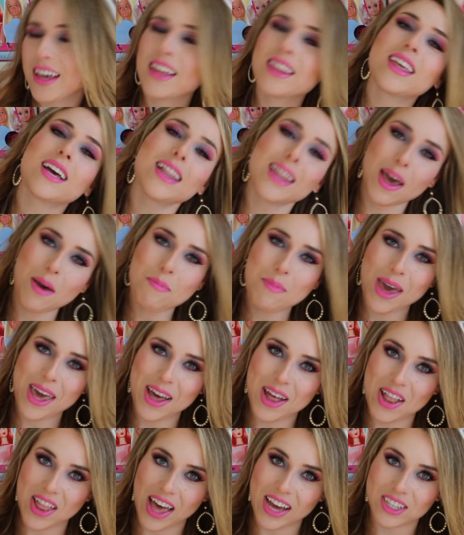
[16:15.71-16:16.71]
The Glam May
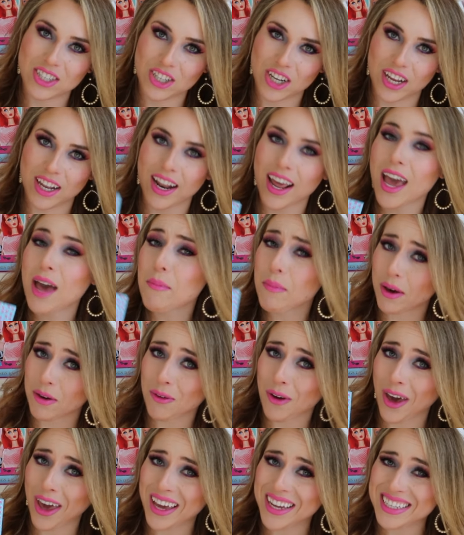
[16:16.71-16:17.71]
collection, am I
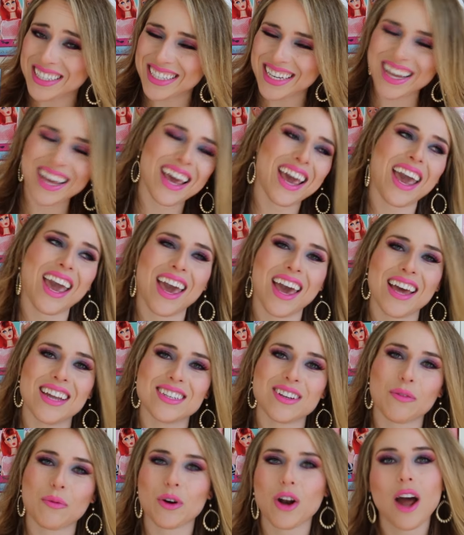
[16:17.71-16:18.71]
right?
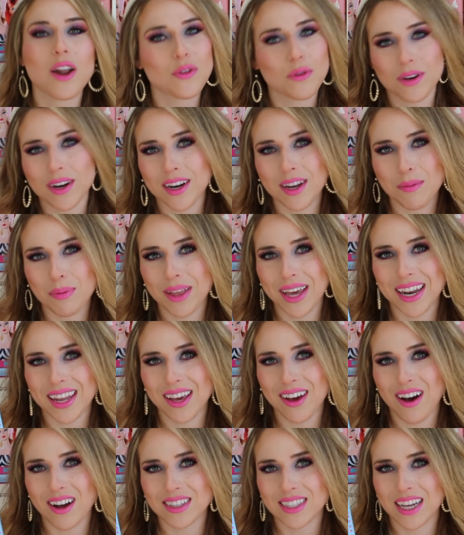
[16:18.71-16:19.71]
And we're not doing any
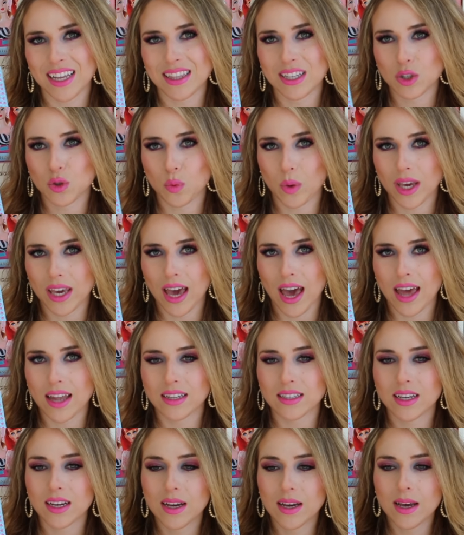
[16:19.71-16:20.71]
planning content this
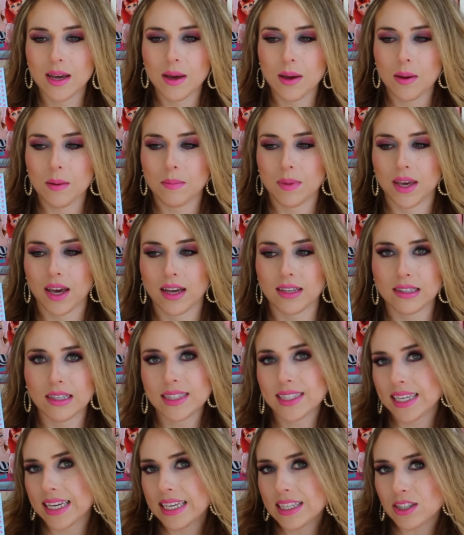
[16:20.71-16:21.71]
weekend because
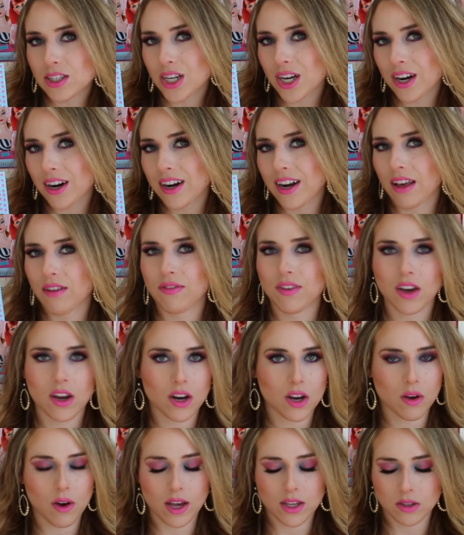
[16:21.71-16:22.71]
it's Easter, and I
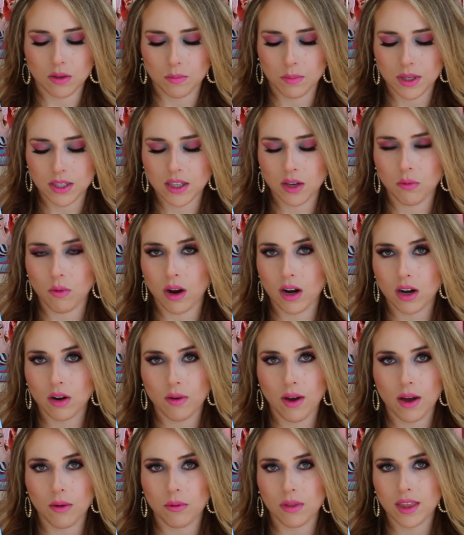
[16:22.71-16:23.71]
figure you guys are busy running
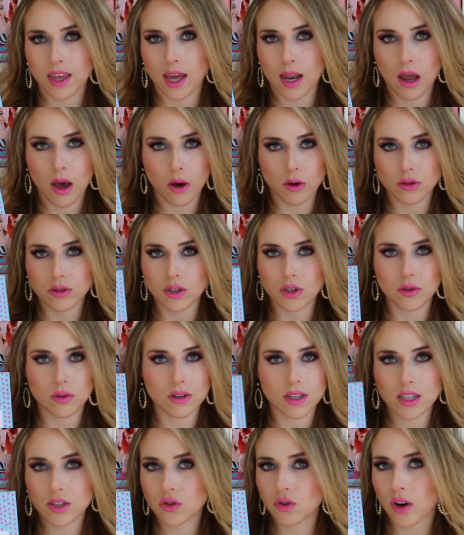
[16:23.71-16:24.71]
around with kiddos and
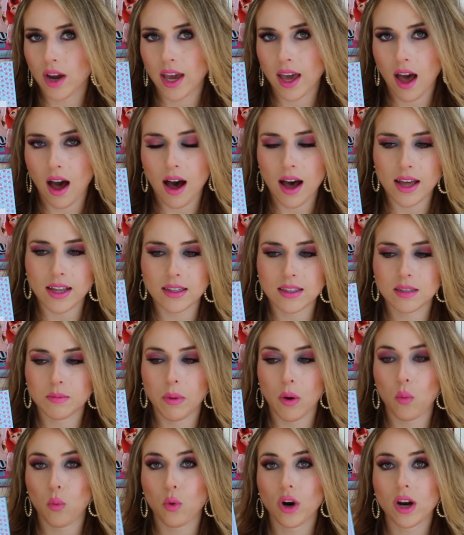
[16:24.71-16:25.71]
doing Easter egg hunts,
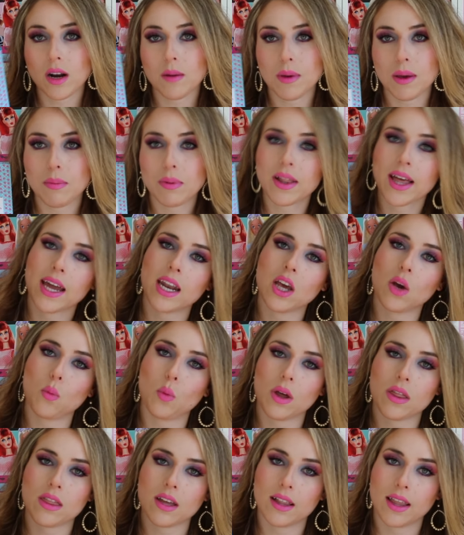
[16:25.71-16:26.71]
but we're going to be planning
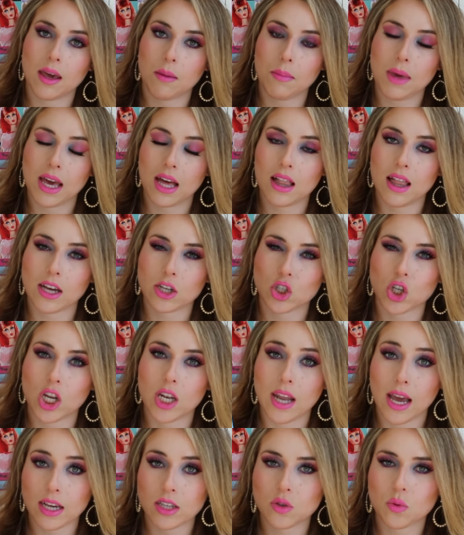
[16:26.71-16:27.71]
with the Glam May collection
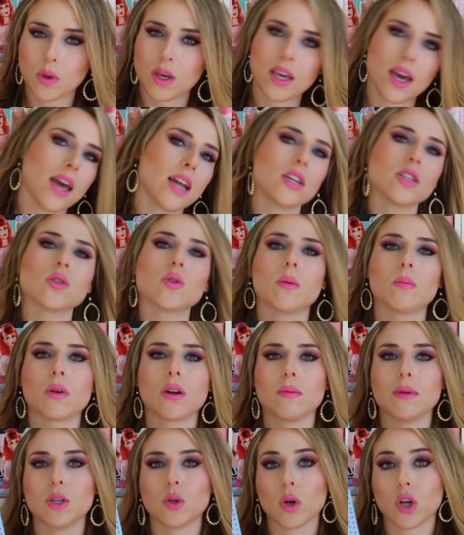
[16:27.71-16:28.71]
next weekend, so I'm going
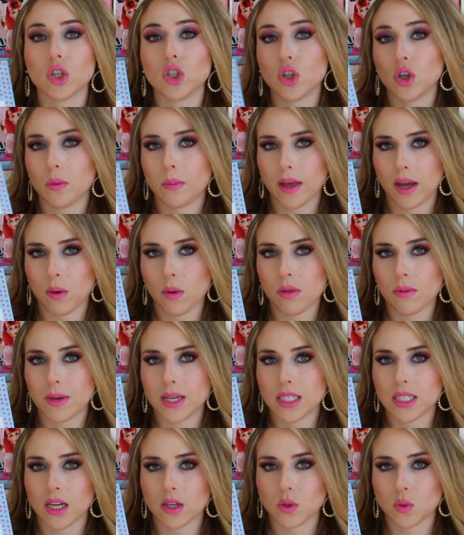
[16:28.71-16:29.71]
to be doing 2 Plan With
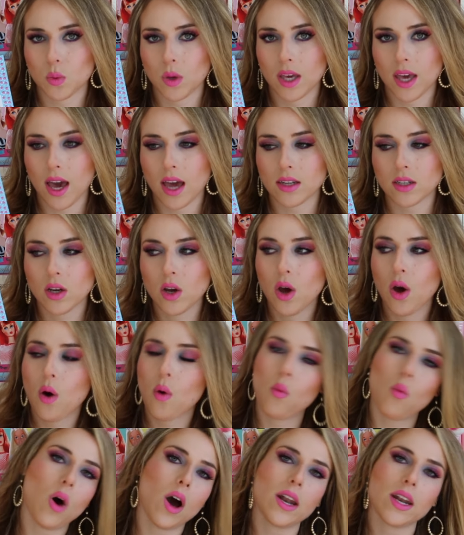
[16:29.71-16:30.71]
Me's next weekend,
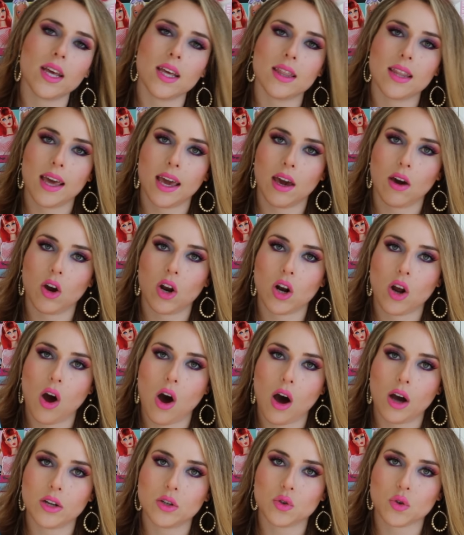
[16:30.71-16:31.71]
one in the Erin
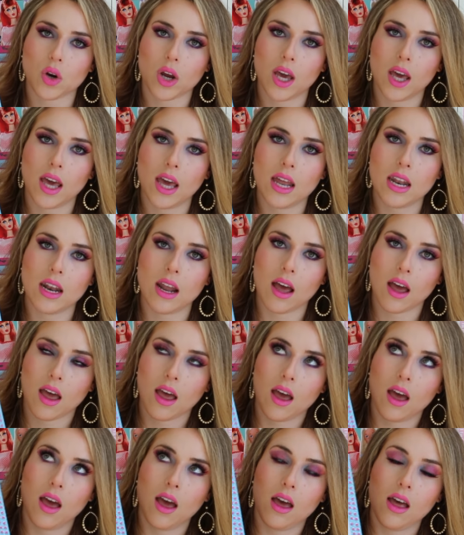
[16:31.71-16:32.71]
Condren
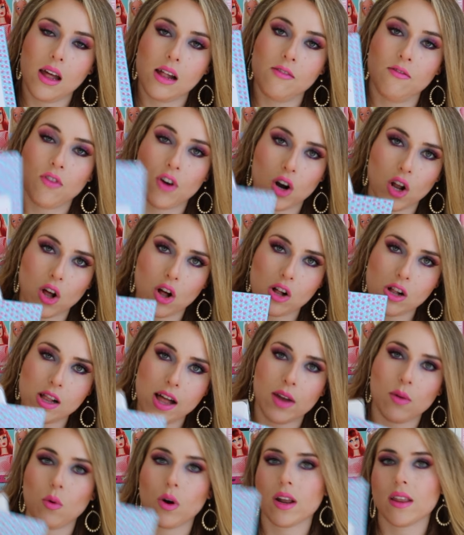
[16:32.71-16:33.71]
vertical
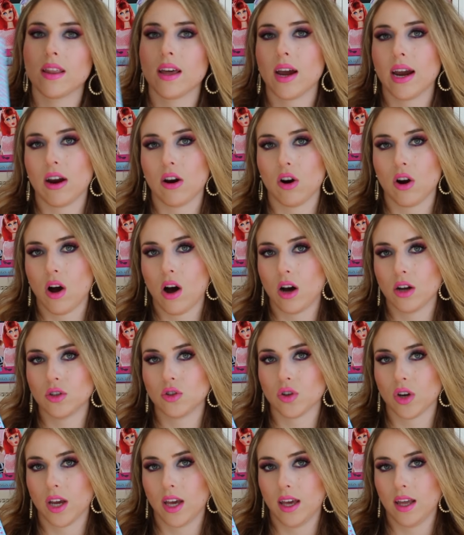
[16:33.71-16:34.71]
and one in the Erin
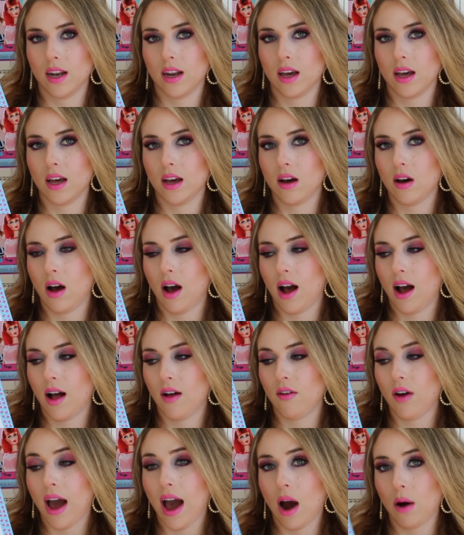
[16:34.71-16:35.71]
Condren
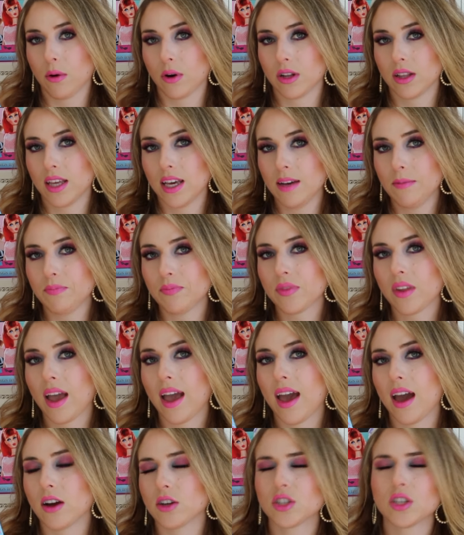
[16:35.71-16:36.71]
hourly,
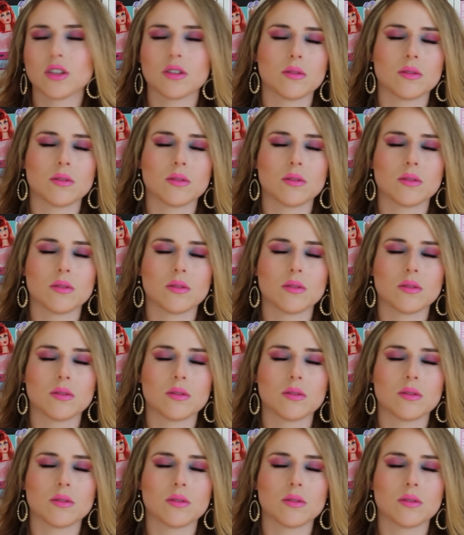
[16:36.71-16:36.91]
and